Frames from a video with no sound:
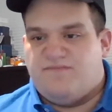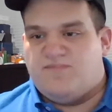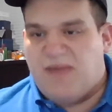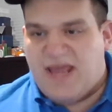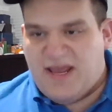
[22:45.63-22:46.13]

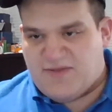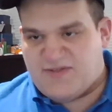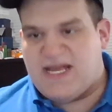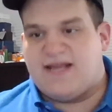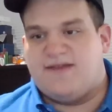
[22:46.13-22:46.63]
May
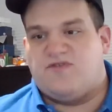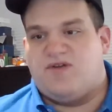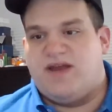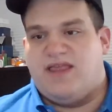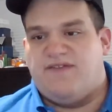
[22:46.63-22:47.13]
2nd,
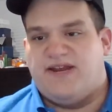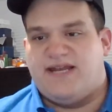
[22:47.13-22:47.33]
2011,